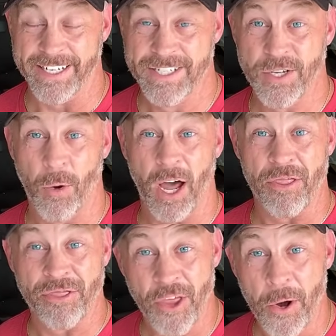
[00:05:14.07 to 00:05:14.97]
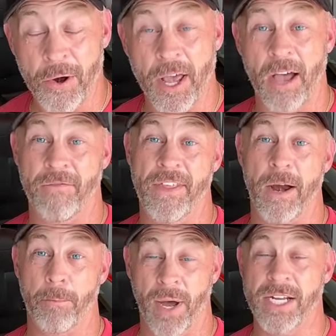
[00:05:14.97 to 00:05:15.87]
So a third of their
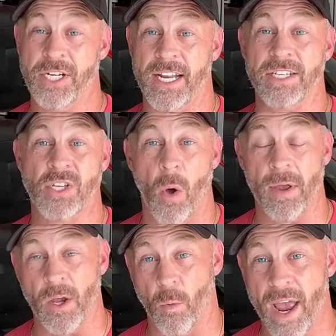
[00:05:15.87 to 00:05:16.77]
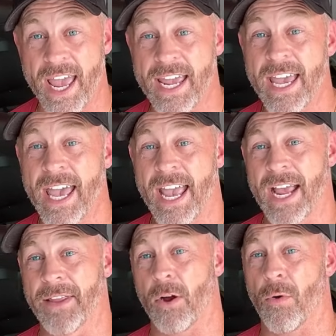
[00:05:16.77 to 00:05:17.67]
budget is going away,
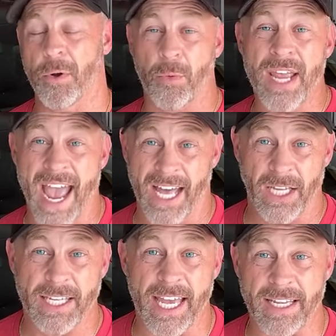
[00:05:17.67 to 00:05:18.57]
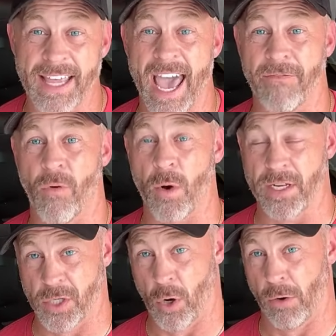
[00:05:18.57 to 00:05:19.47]
and they're going to reallocate that for
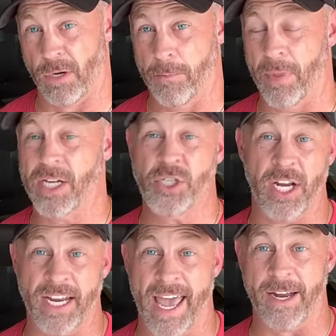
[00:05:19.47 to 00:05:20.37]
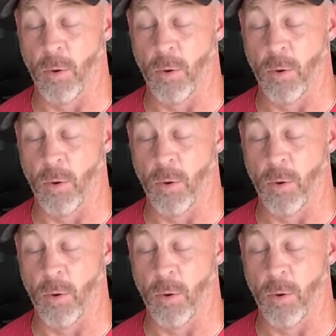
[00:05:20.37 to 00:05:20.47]
internal combustion and kind of go